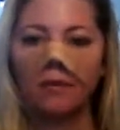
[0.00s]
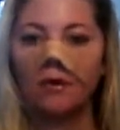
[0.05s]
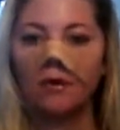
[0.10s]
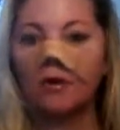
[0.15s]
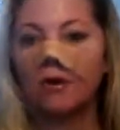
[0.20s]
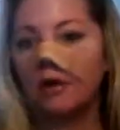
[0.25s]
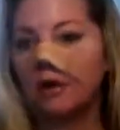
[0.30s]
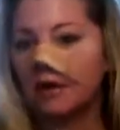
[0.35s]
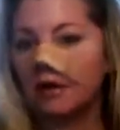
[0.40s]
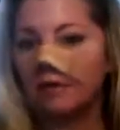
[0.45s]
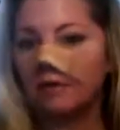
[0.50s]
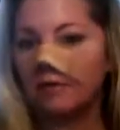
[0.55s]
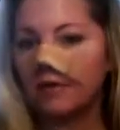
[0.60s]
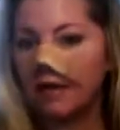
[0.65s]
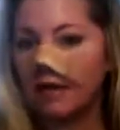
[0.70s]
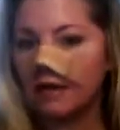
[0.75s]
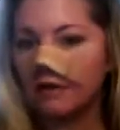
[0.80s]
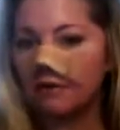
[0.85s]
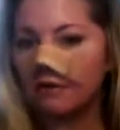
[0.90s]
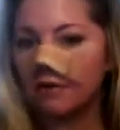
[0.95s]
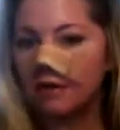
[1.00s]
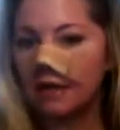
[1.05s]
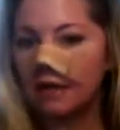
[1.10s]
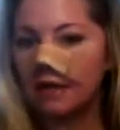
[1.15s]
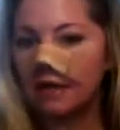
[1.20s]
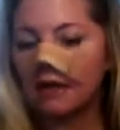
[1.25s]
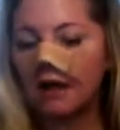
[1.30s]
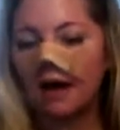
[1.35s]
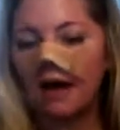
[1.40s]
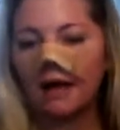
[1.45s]
could it have hindered
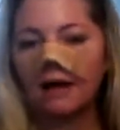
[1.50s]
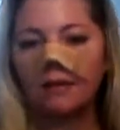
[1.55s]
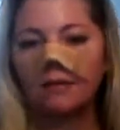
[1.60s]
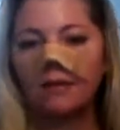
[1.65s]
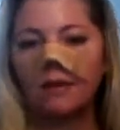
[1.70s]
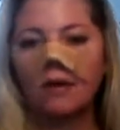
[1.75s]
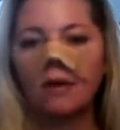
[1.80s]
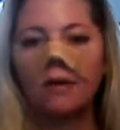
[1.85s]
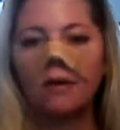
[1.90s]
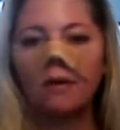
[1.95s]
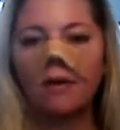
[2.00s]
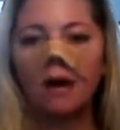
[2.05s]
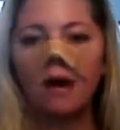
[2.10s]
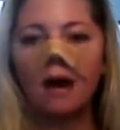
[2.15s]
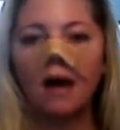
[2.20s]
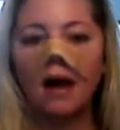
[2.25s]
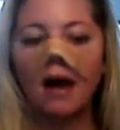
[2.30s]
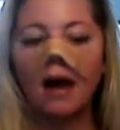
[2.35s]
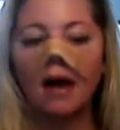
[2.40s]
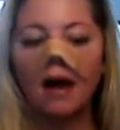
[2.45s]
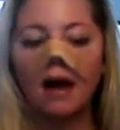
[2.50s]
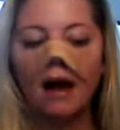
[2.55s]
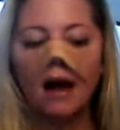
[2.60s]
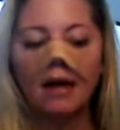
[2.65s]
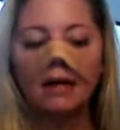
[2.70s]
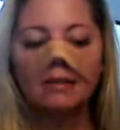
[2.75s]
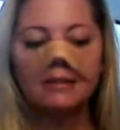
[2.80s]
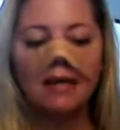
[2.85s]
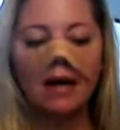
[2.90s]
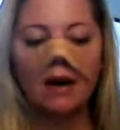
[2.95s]
it? I don't know.
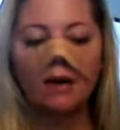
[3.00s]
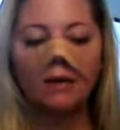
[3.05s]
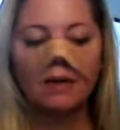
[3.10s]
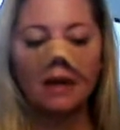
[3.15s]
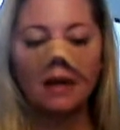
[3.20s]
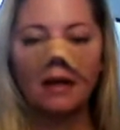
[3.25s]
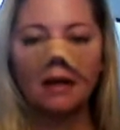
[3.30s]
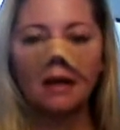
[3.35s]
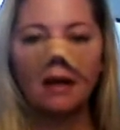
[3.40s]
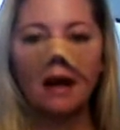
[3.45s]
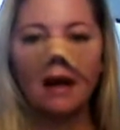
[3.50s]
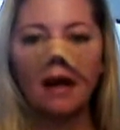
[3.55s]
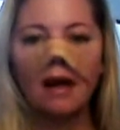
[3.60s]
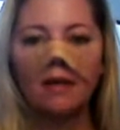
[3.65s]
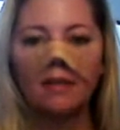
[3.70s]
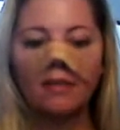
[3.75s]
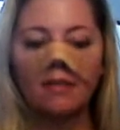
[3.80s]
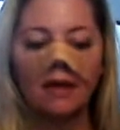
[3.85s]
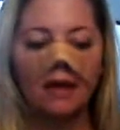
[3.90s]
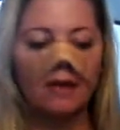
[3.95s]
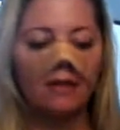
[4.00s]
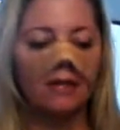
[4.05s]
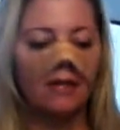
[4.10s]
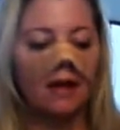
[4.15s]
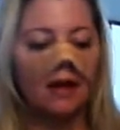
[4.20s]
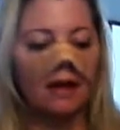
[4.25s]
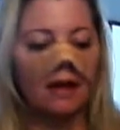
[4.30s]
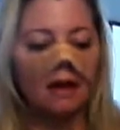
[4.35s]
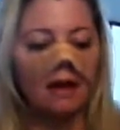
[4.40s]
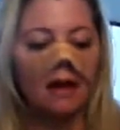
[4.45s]
I doubt it. I think
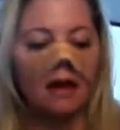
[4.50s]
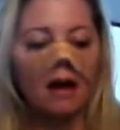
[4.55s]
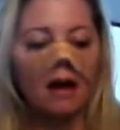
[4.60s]
that